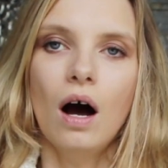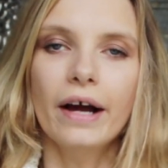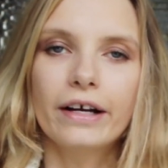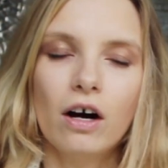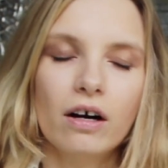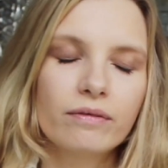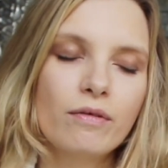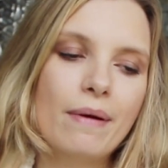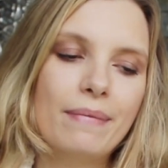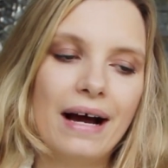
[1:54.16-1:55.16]
I can't
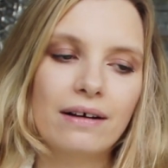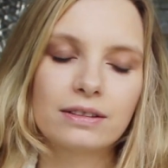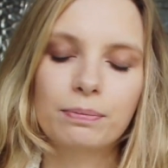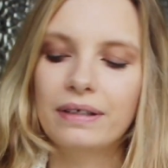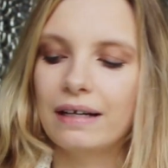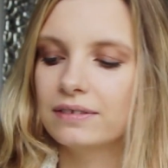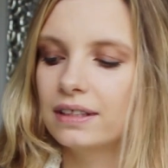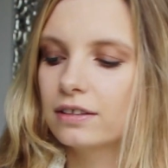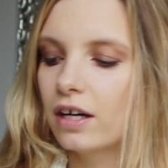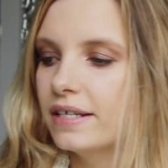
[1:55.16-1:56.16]
remember how to pronounce
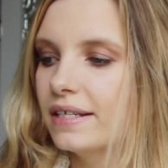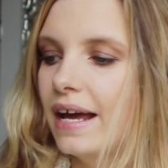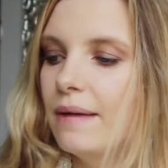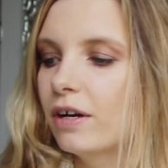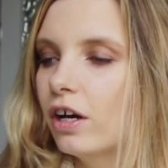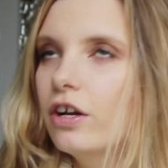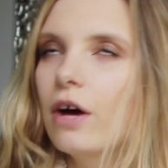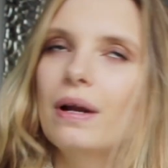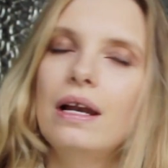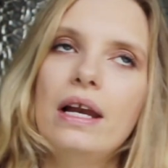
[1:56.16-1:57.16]
this guy's name, and I
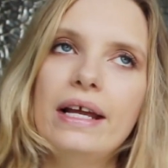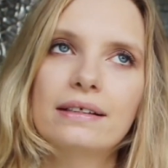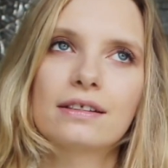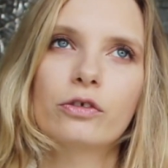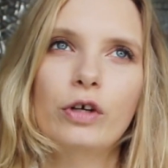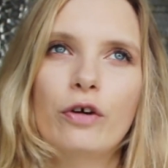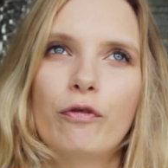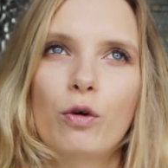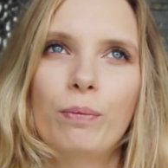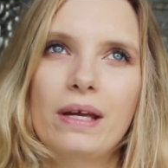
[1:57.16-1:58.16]
know at least three or
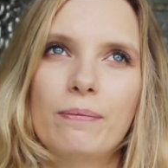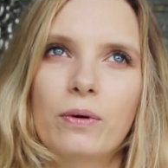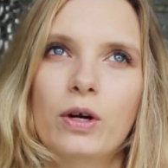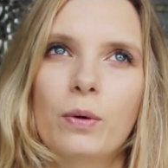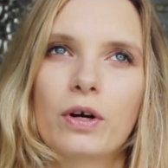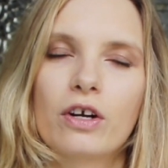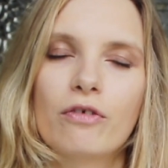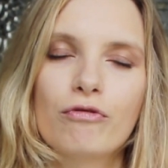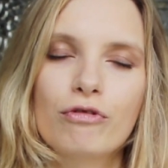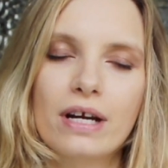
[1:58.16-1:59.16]
four people who are
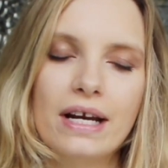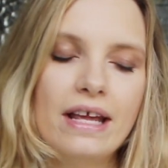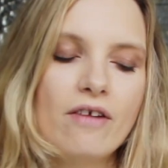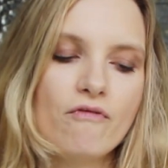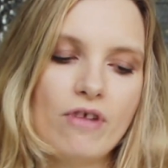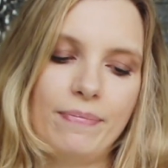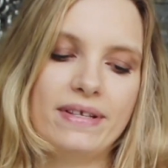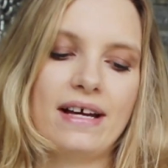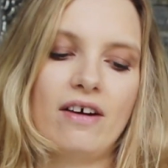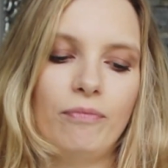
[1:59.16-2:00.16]
gonna really rip
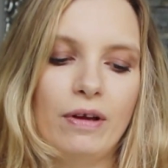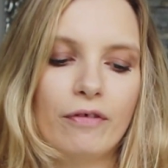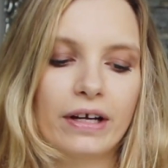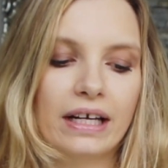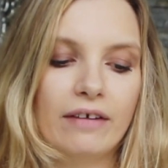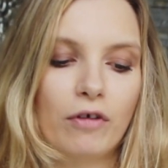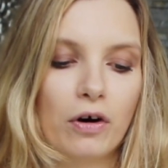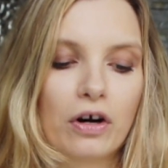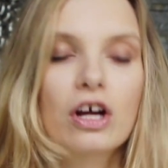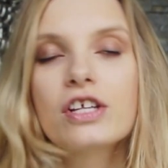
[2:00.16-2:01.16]
it out of me if I get it
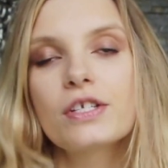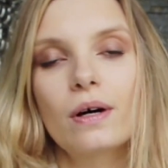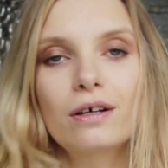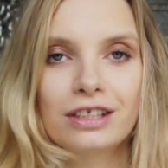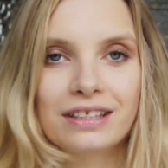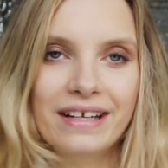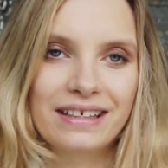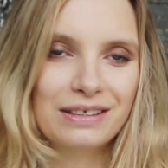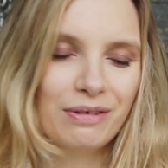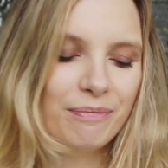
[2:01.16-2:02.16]
wrong. So I'll just
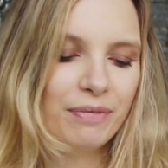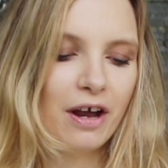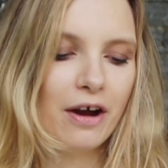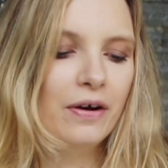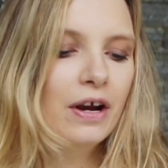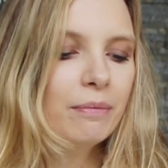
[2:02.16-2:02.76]
link to it below.